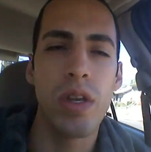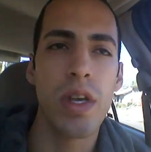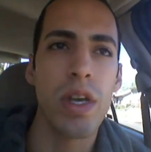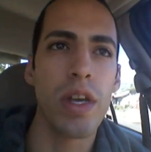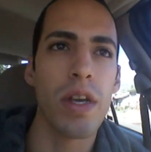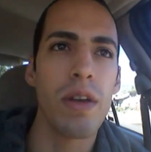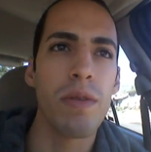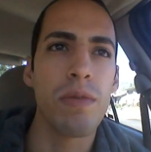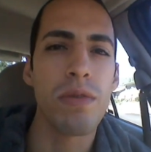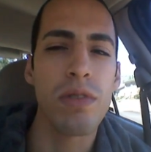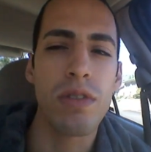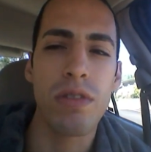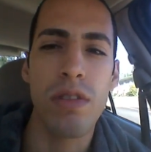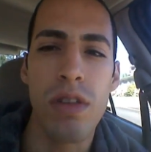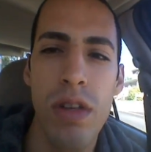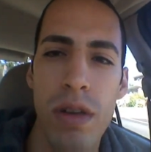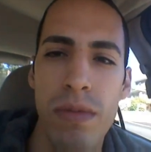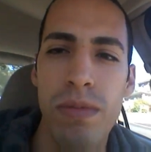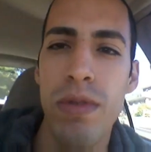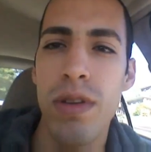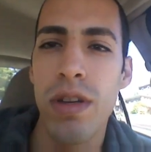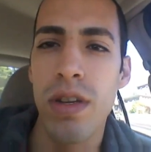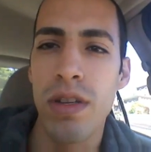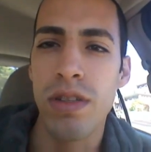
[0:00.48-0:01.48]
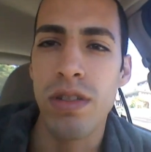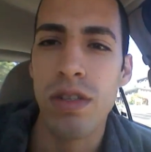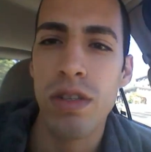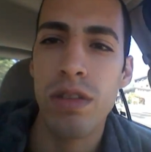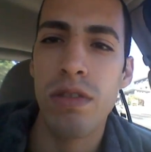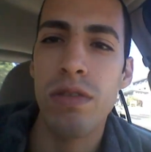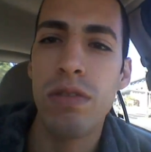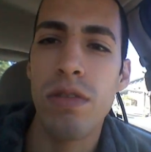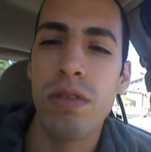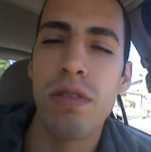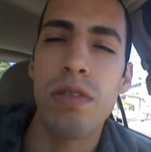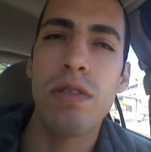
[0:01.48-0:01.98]
Hey, what's up, guys?
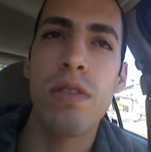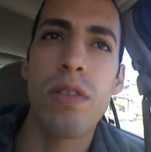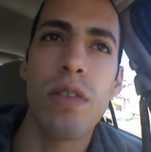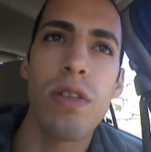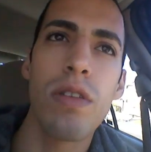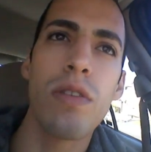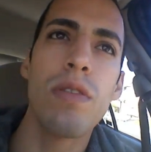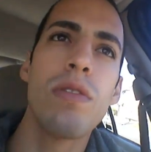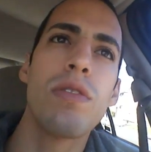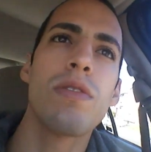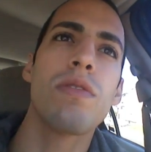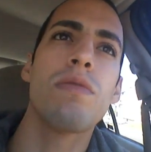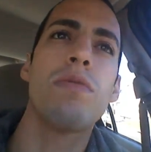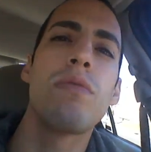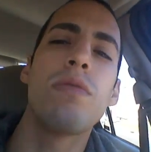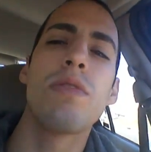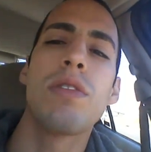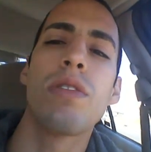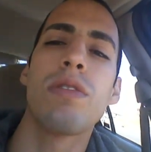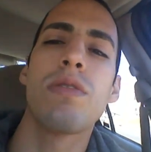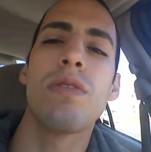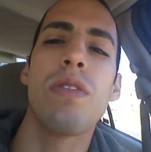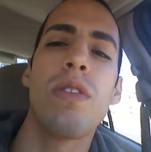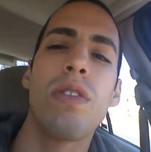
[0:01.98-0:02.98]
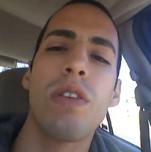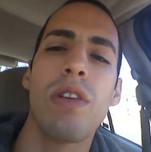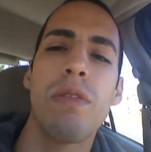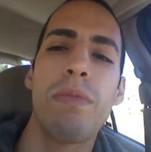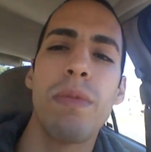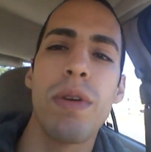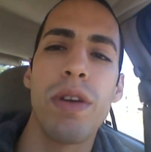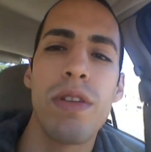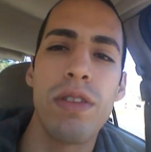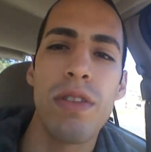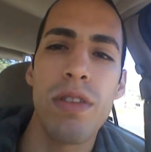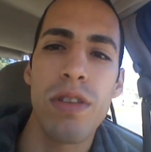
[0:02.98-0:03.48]
Just wanted to talk
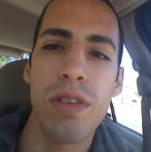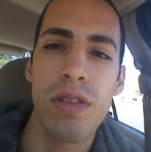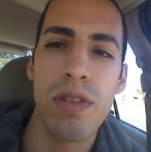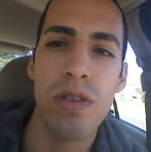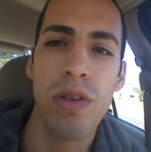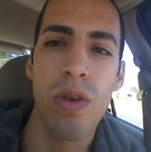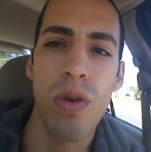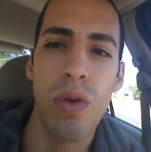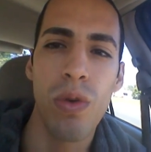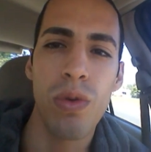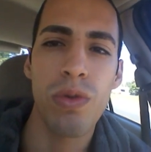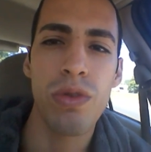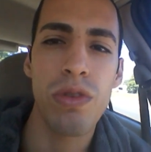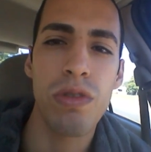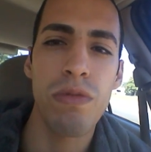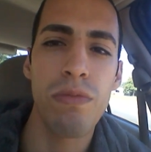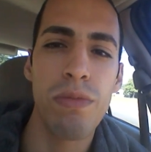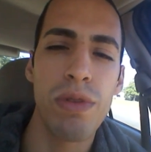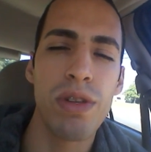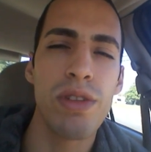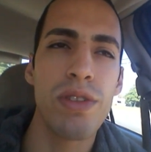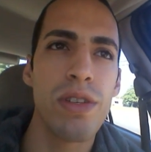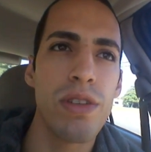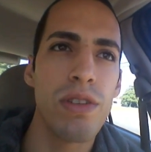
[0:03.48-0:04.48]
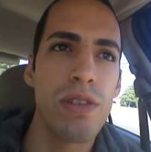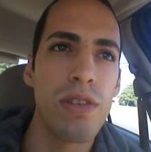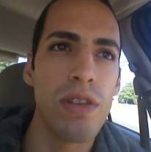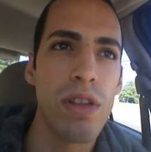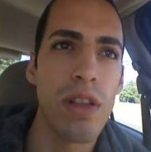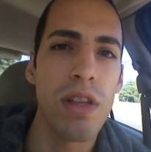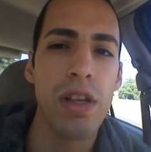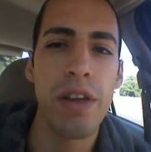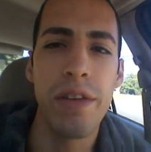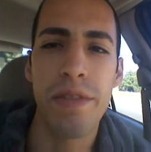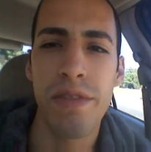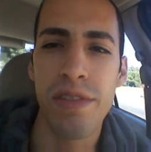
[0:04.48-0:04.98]
about this ultimate
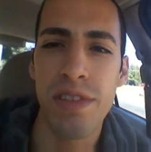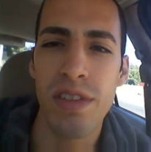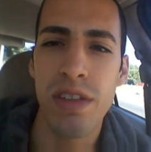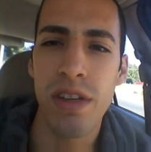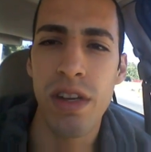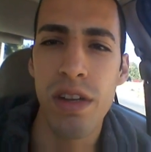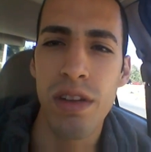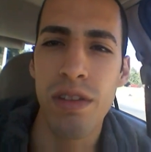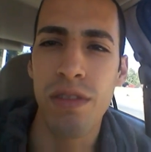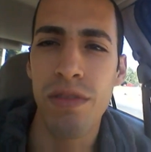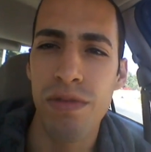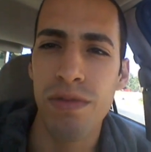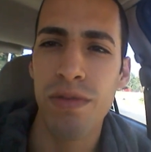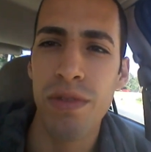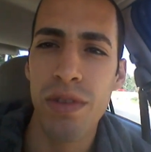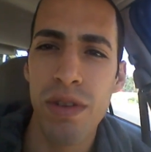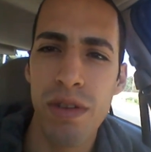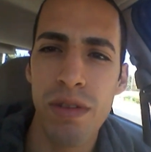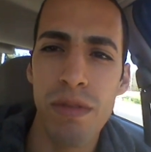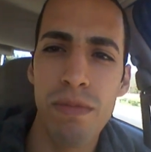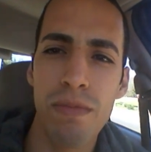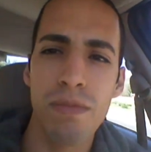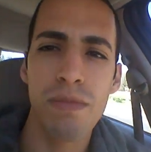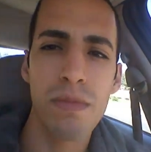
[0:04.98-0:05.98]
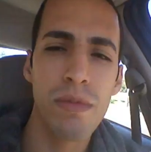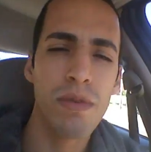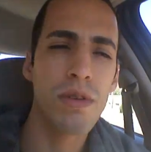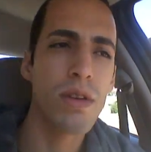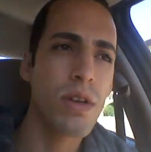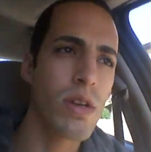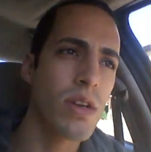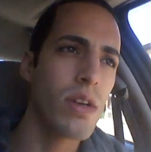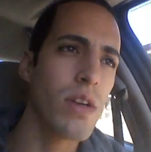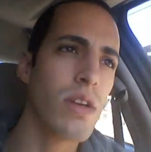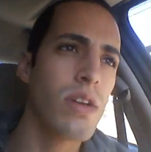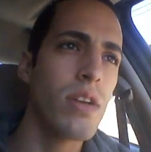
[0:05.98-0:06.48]
lifestyle
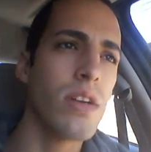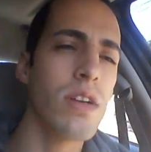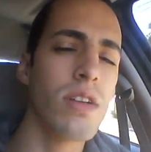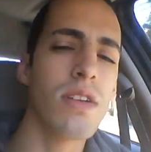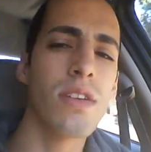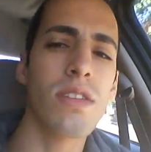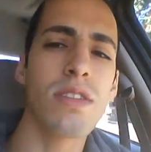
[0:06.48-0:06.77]
freedom.